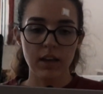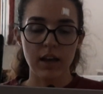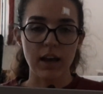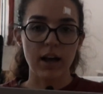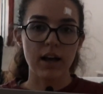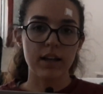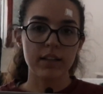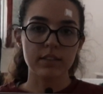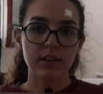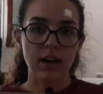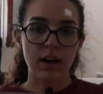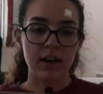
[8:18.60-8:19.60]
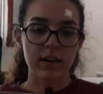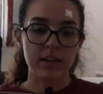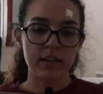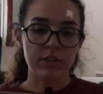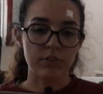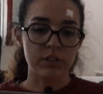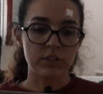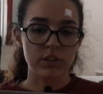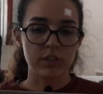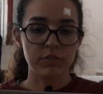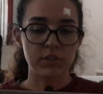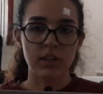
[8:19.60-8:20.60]
and I
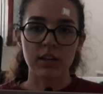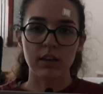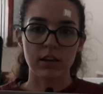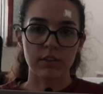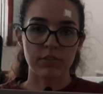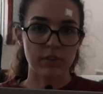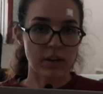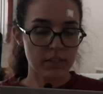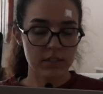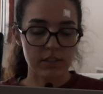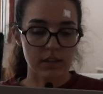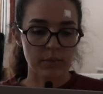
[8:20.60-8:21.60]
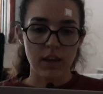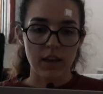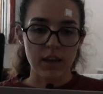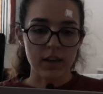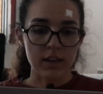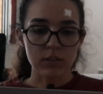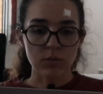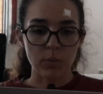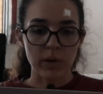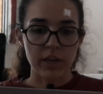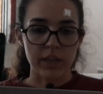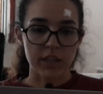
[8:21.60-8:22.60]
retrieved the FASTA. And
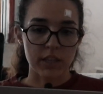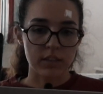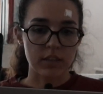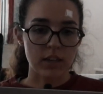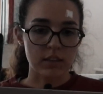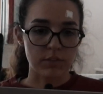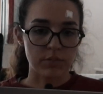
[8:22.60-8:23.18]
with that